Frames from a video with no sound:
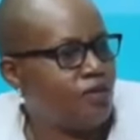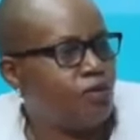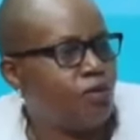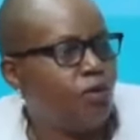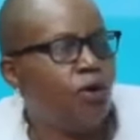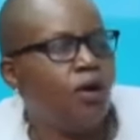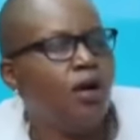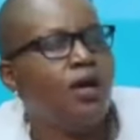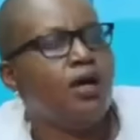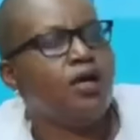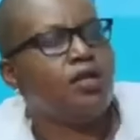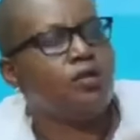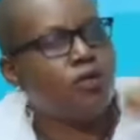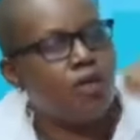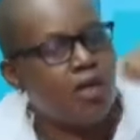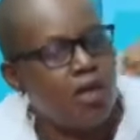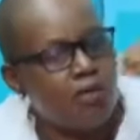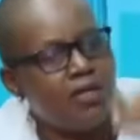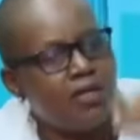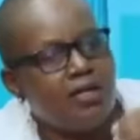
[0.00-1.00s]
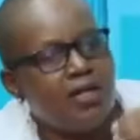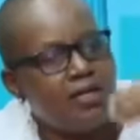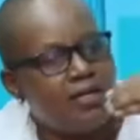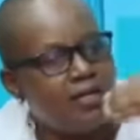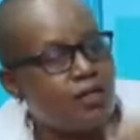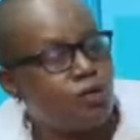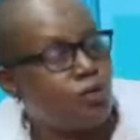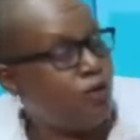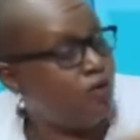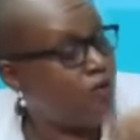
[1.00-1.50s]
So
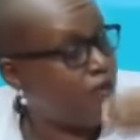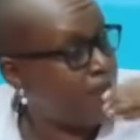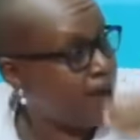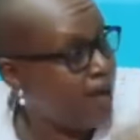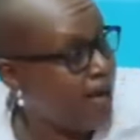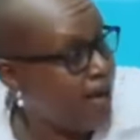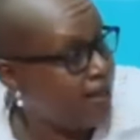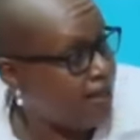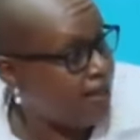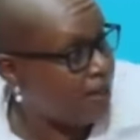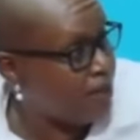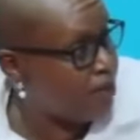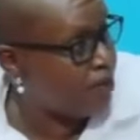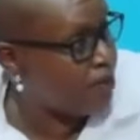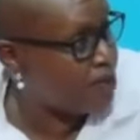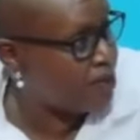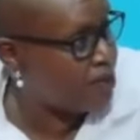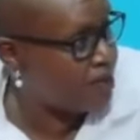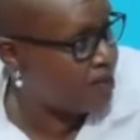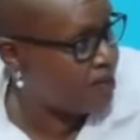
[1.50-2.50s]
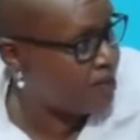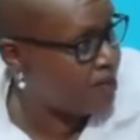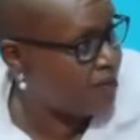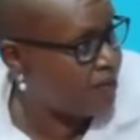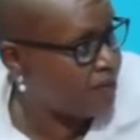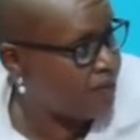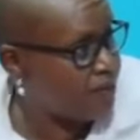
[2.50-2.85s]
2026, we've begun the process.